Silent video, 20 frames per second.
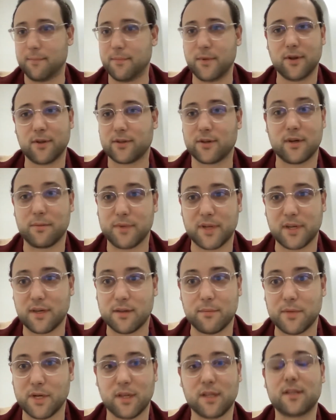I'm not going to be in
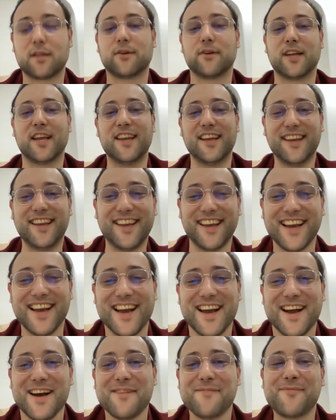the military.
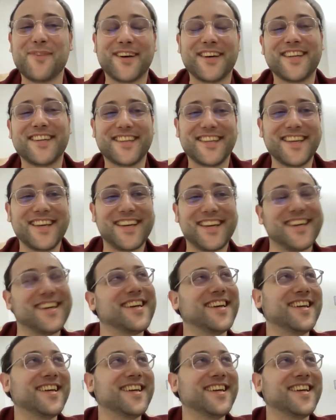But yeah,